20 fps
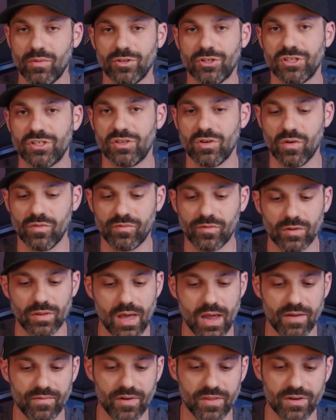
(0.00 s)
which is known for a
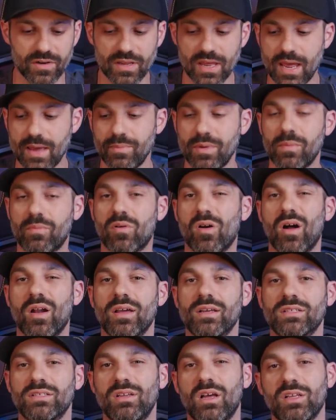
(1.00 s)
lot of other gaming products,